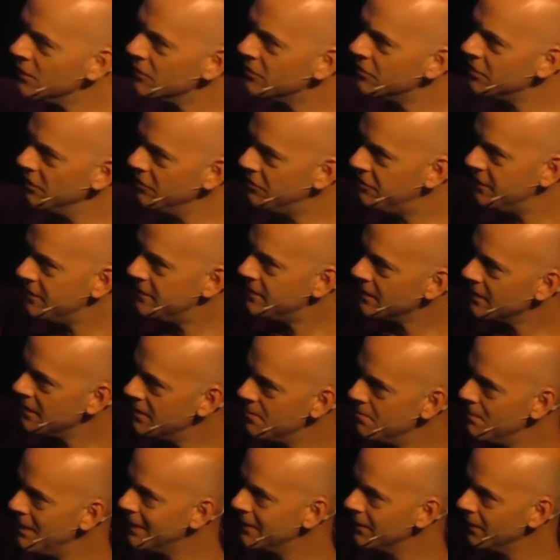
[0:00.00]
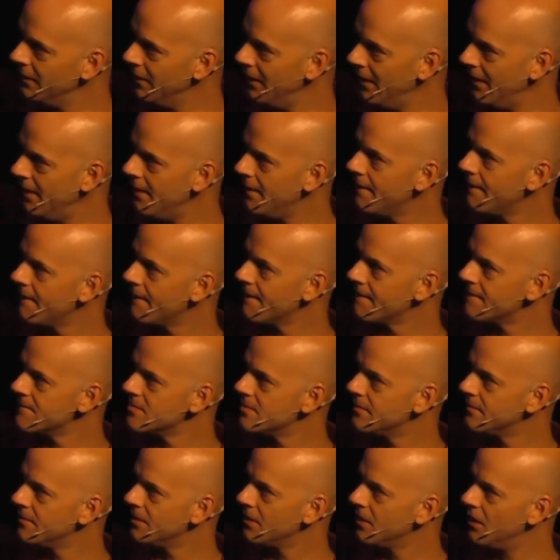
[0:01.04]
So sitting in the middle there
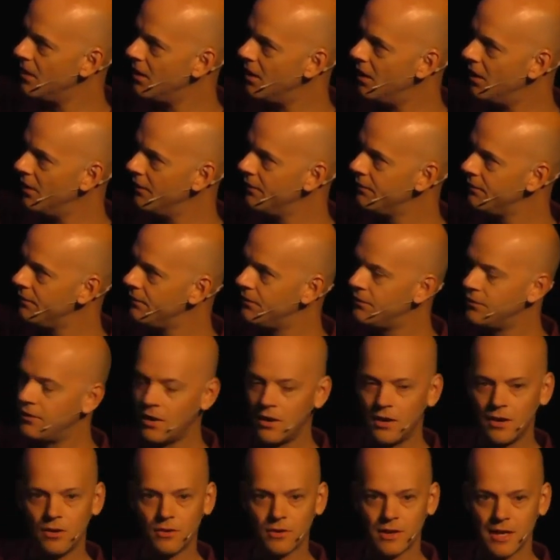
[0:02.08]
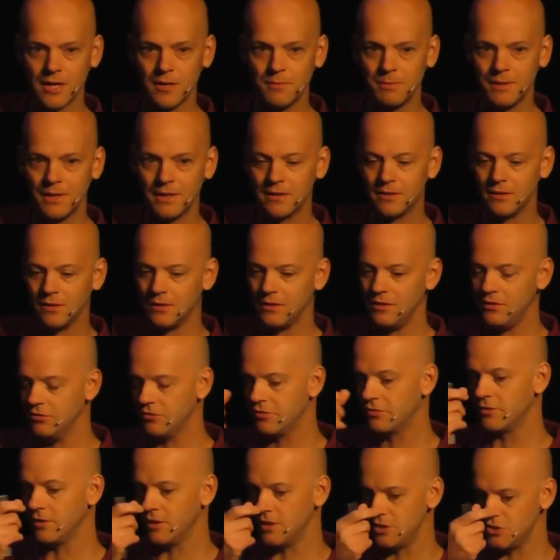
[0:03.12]
are Dyalog APL
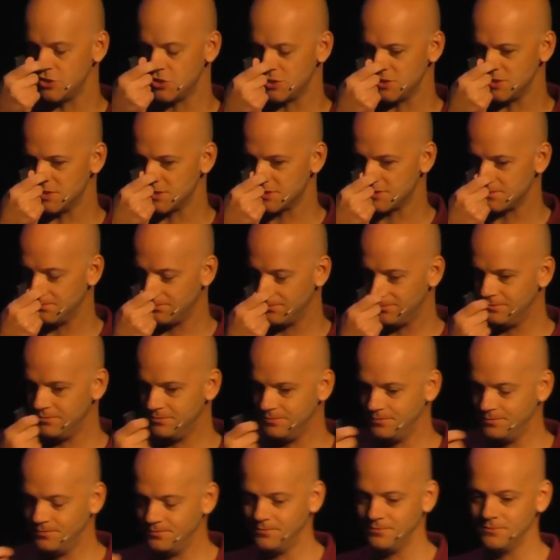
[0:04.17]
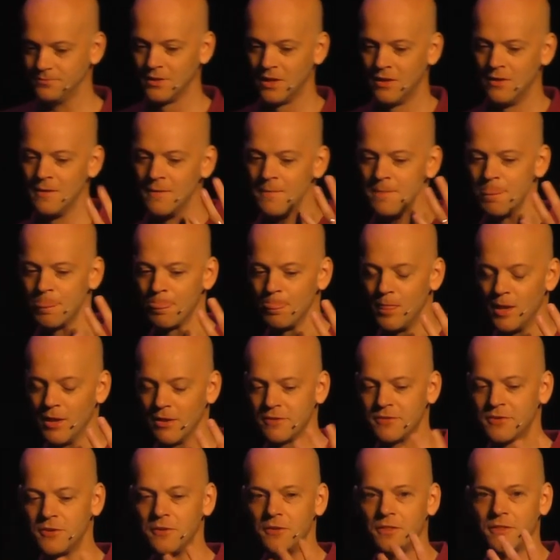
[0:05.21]
installations. Now,
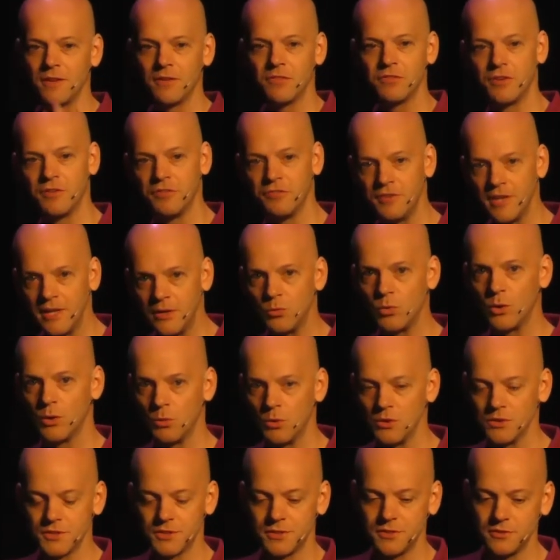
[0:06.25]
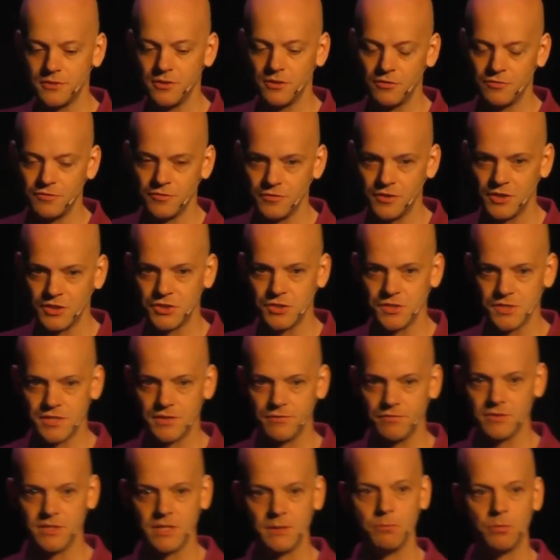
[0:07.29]
the two things I said we wanted to do for version
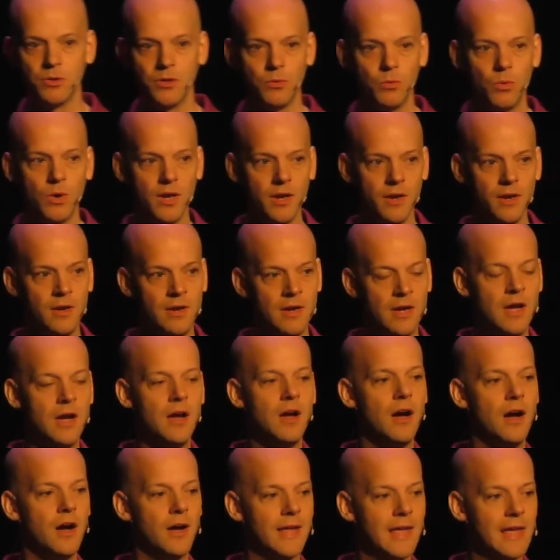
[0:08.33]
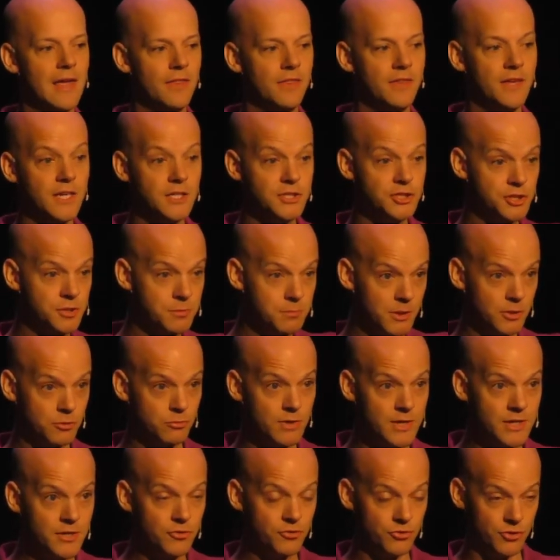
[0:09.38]
17.1 are get the HTML
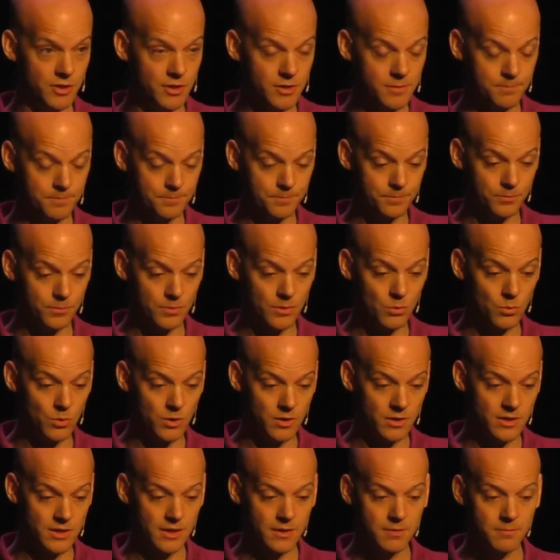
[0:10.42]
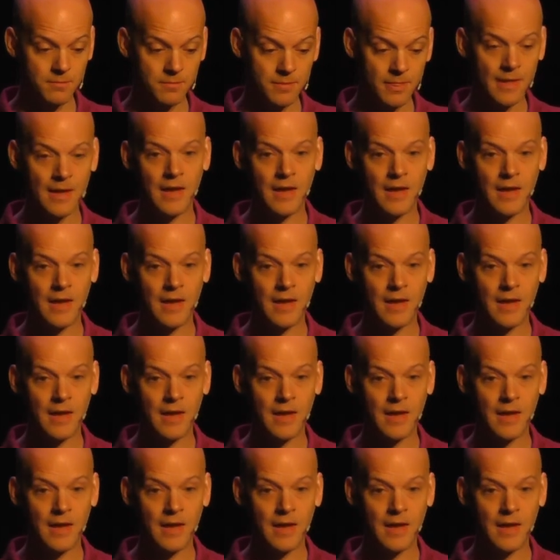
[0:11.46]
renderer working